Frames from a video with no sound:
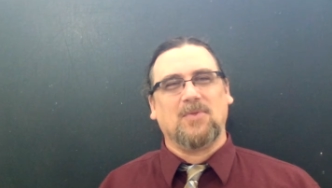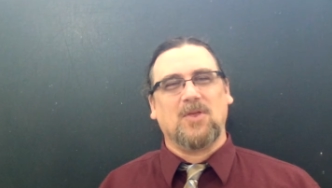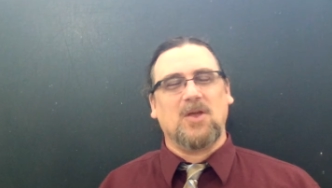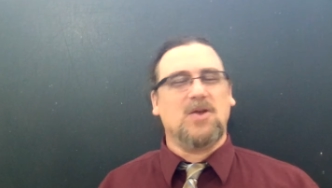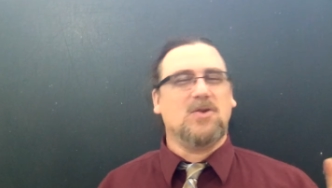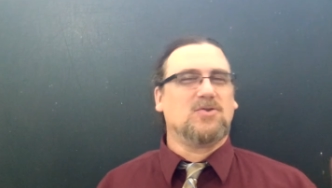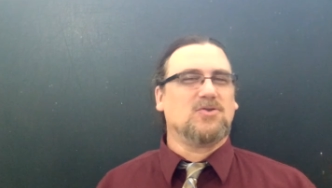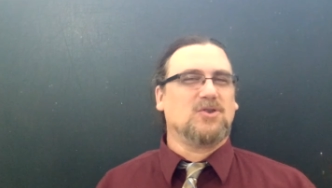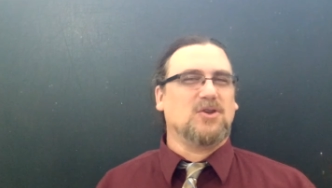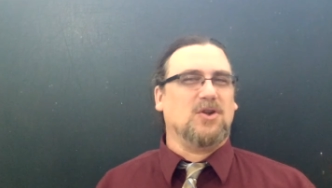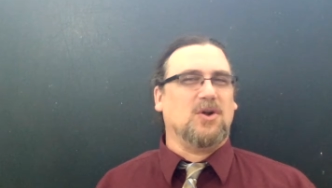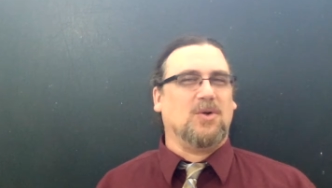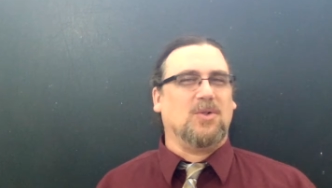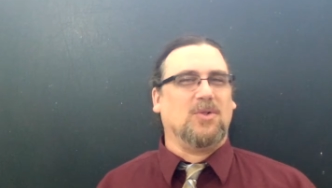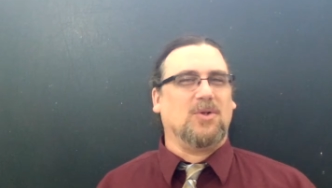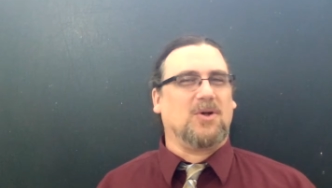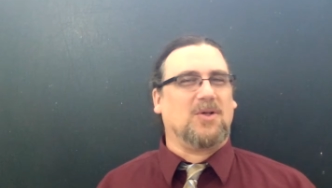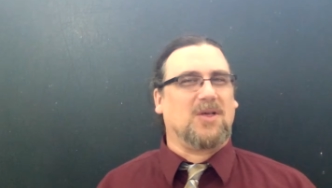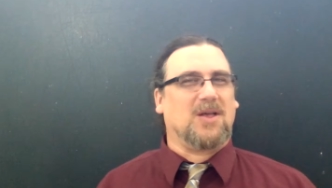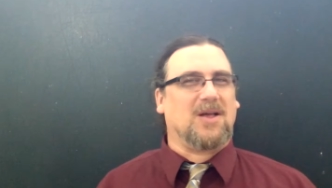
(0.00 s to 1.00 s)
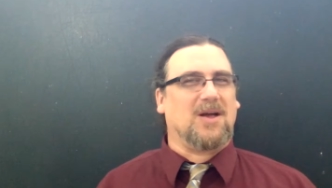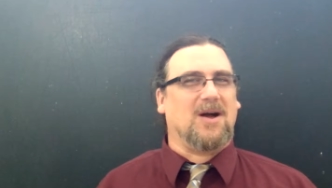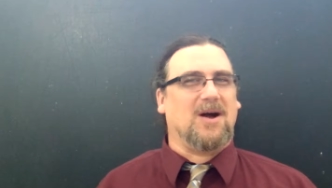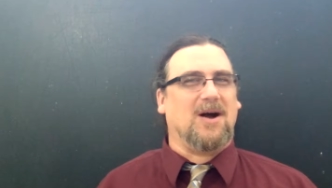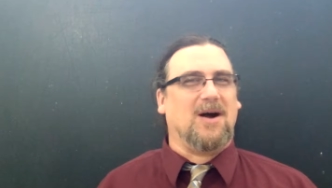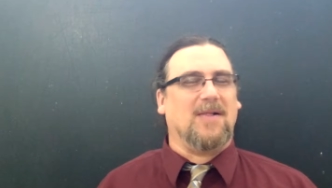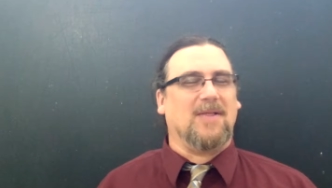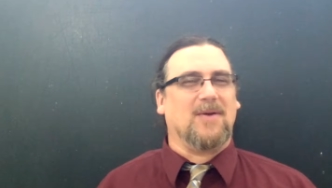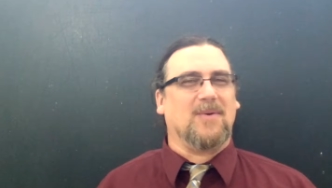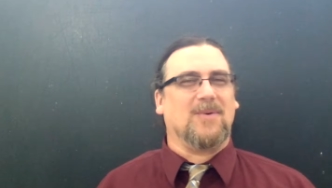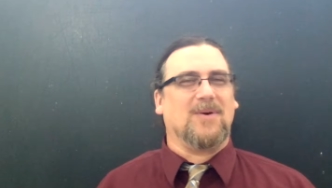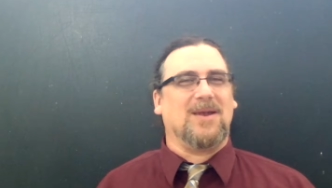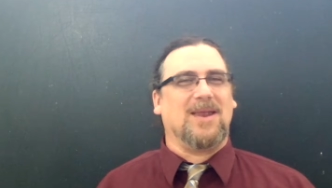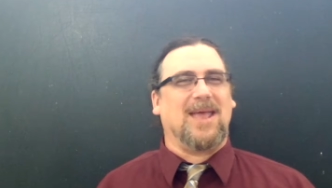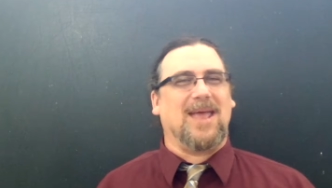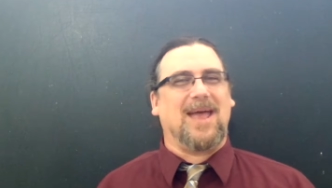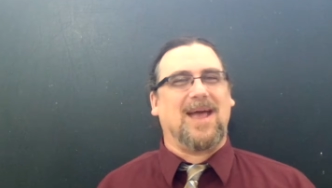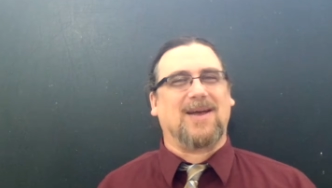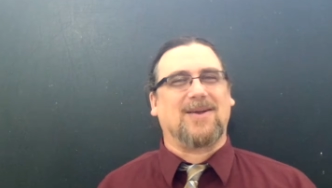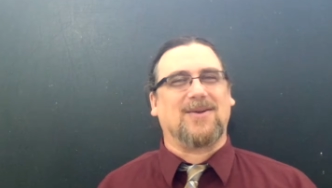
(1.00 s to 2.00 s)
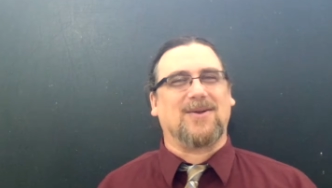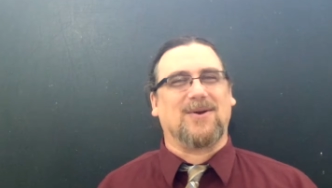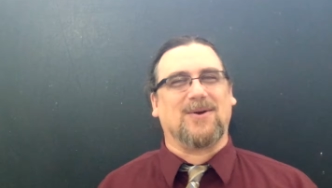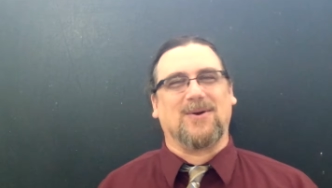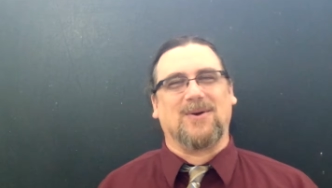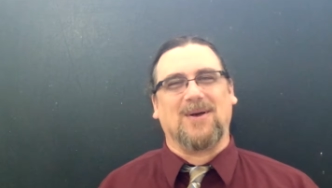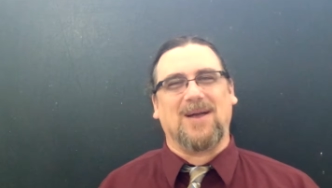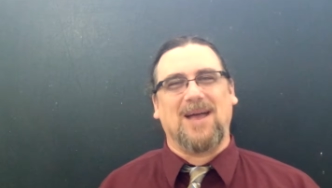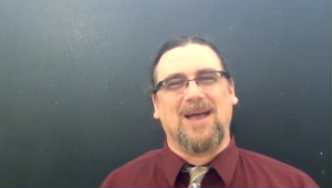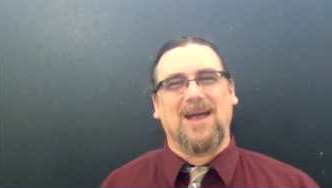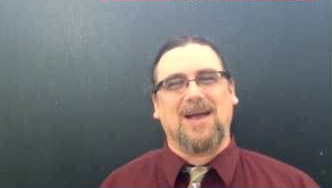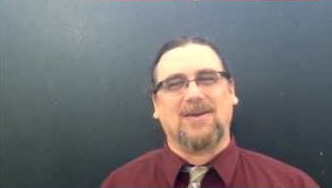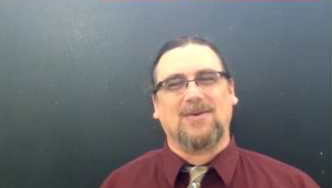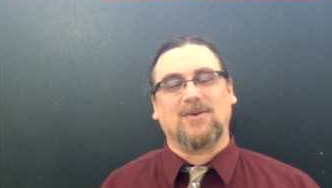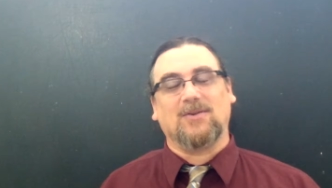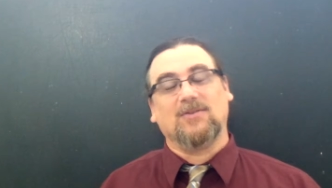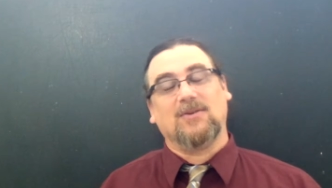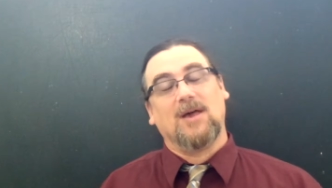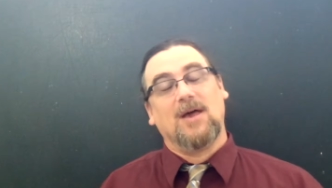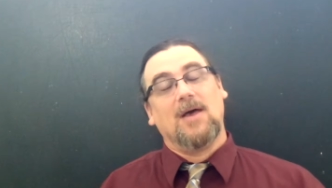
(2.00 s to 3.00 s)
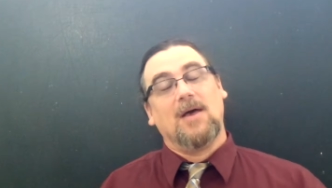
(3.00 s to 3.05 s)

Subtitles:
they usually don't look like a Hollywood actor or actress.